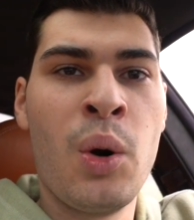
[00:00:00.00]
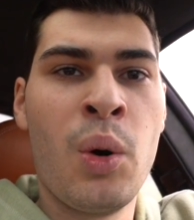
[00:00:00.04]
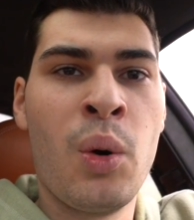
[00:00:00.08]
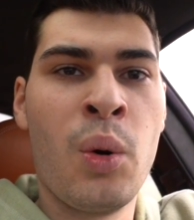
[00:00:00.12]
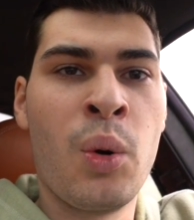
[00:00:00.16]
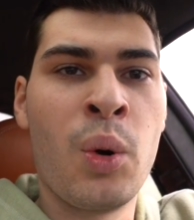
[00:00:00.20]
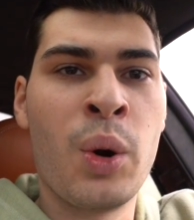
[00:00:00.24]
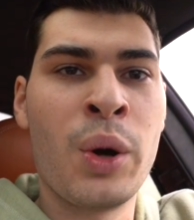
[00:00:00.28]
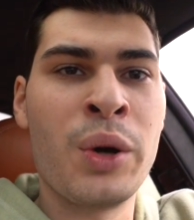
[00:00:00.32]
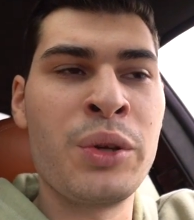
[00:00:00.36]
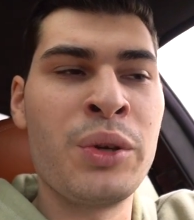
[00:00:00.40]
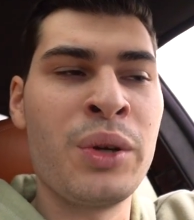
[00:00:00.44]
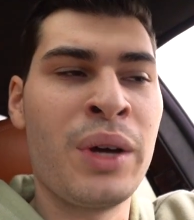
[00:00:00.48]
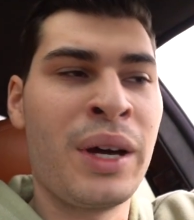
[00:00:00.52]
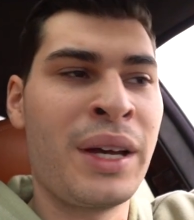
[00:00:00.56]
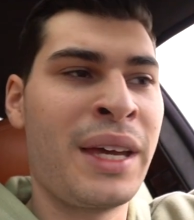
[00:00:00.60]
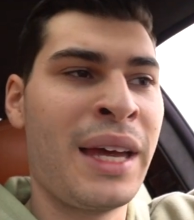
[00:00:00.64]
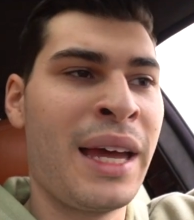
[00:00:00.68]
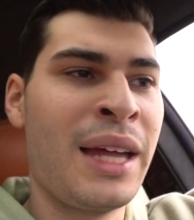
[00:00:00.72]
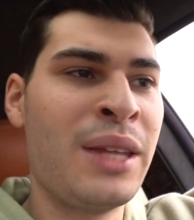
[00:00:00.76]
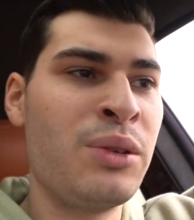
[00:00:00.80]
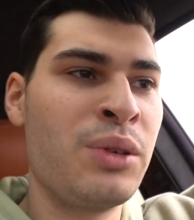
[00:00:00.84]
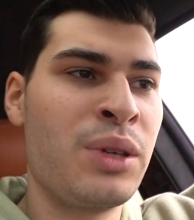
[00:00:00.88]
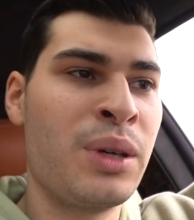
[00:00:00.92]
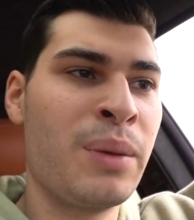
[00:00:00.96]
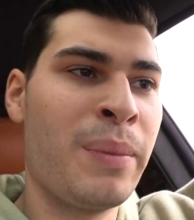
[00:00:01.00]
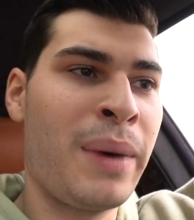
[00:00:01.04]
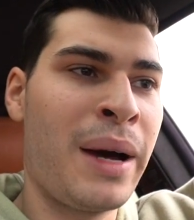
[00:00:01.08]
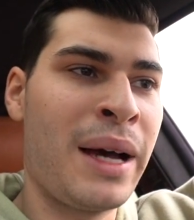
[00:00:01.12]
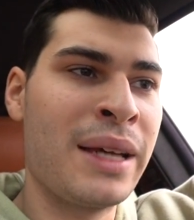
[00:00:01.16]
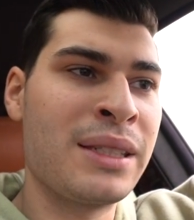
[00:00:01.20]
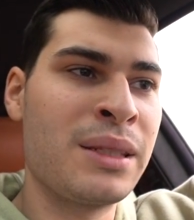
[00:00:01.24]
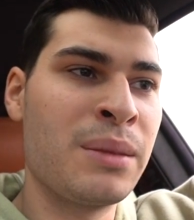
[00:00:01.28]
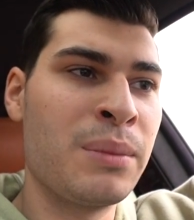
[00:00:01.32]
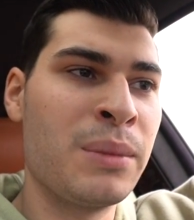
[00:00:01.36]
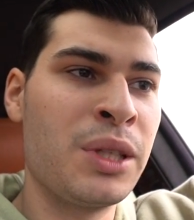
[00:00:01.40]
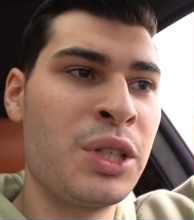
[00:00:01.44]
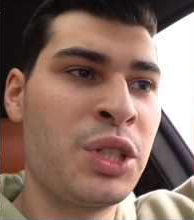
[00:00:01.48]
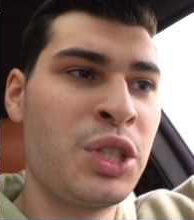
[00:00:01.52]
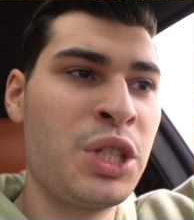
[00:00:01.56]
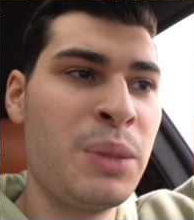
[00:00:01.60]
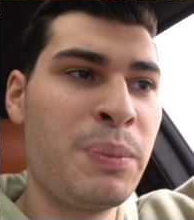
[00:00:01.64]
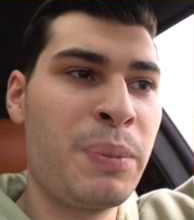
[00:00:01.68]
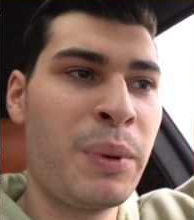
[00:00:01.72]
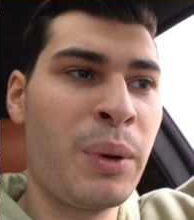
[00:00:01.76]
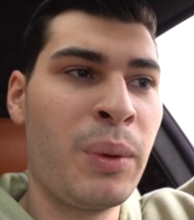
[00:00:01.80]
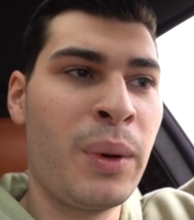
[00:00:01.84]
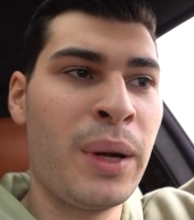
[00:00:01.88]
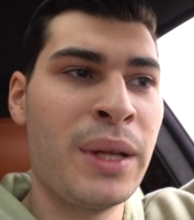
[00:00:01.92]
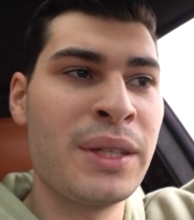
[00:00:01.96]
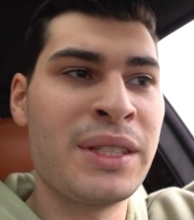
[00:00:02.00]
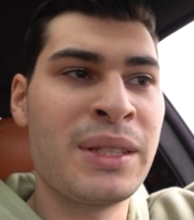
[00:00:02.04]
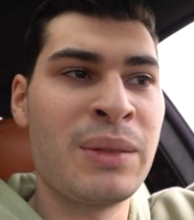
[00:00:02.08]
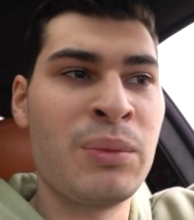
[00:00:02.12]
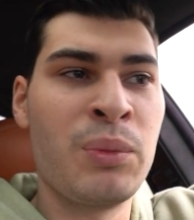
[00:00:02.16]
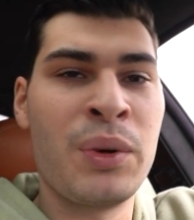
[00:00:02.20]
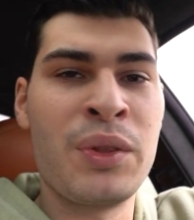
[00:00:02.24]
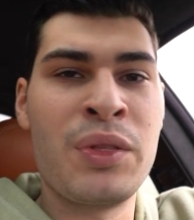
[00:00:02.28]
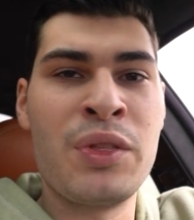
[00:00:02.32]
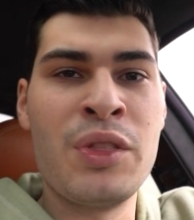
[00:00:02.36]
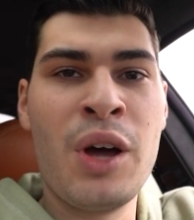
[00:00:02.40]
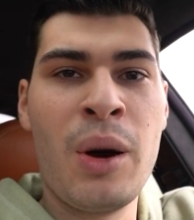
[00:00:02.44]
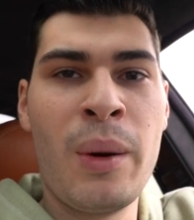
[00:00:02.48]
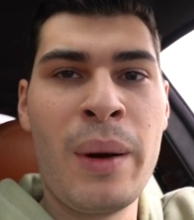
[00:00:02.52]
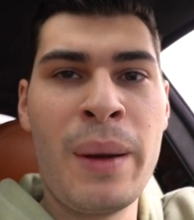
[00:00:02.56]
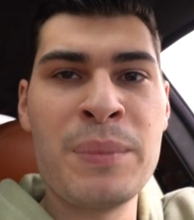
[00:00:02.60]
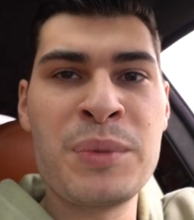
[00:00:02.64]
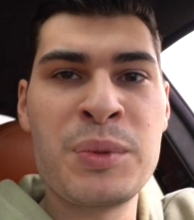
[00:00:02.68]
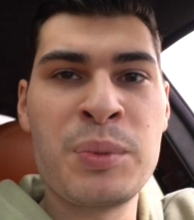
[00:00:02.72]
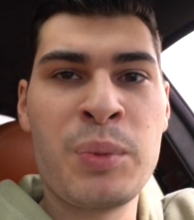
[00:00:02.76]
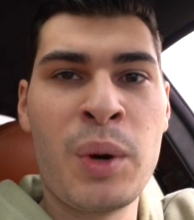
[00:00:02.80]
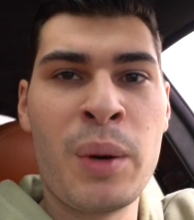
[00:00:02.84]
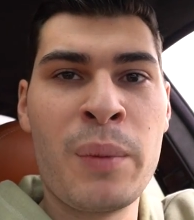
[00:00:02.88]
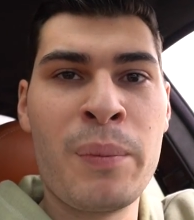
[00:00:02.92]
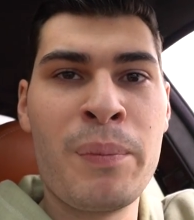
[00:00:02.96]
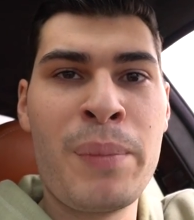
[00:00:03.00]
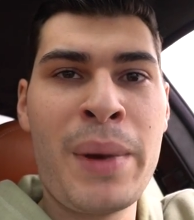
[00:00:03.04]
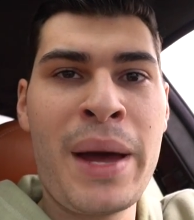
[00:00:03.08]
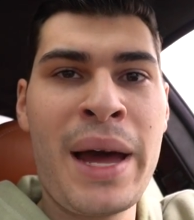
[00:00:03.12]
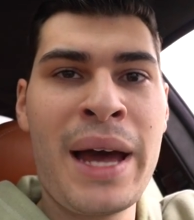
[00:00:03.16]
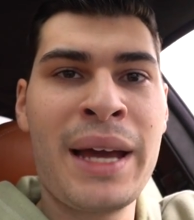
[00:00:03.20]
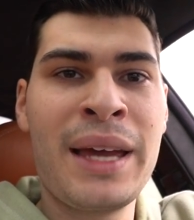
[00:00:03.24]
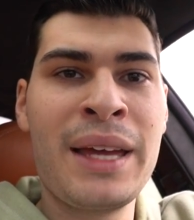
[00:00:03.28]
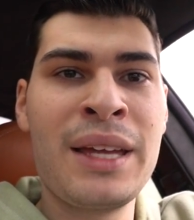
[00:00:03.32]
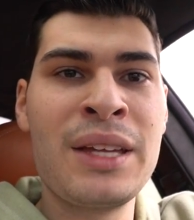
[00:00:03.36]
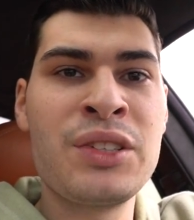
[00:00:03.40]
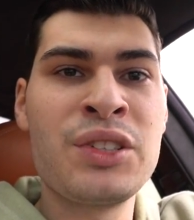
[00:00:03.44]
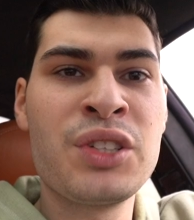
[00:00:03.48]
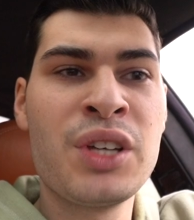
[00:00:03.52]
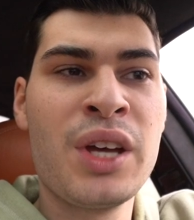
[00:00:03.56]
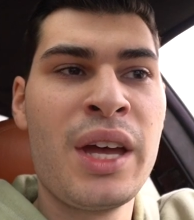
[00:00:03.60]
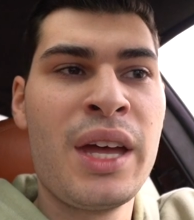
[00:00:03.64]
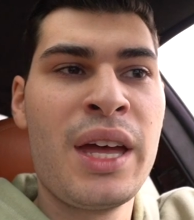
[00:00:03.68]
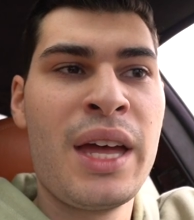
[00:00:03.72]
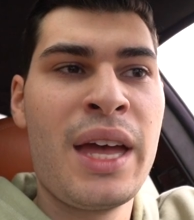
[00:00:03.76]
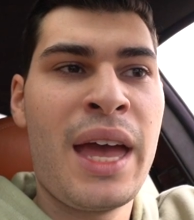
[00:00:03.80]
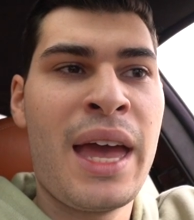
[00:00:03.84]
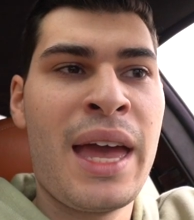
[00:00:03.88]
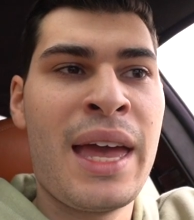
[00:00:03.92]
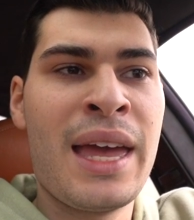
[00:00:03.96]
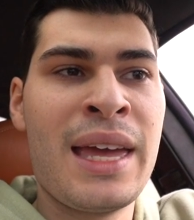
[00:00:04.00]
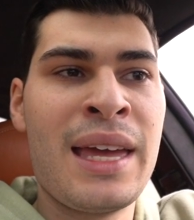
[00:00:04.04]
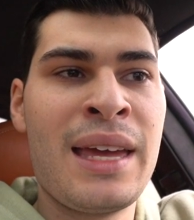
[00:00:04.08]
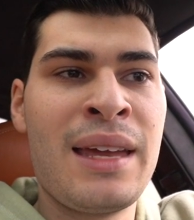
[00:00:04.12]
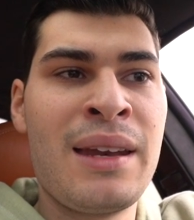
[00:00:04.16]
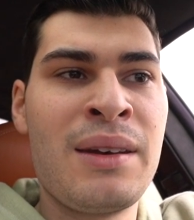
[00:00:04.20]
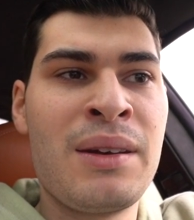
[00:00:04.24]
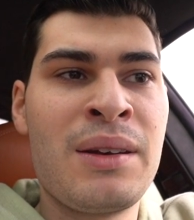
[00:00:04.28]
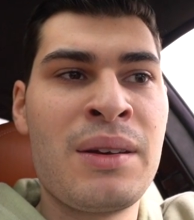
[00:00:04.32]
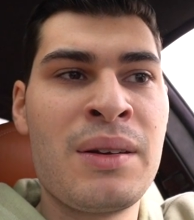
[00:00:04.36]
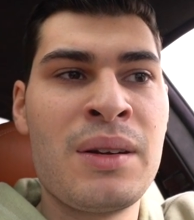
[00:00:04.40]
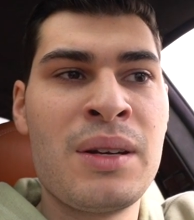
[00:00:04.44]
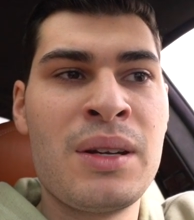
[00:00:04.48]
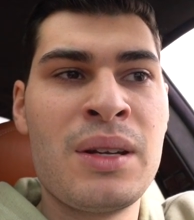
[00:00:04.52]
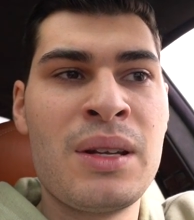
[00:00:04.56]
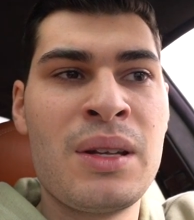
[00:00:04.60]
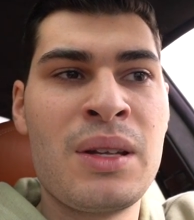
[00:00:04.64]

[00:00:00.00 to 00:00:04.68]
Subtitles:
Or again, you can buy some of the cheaper ones with no M Sport package and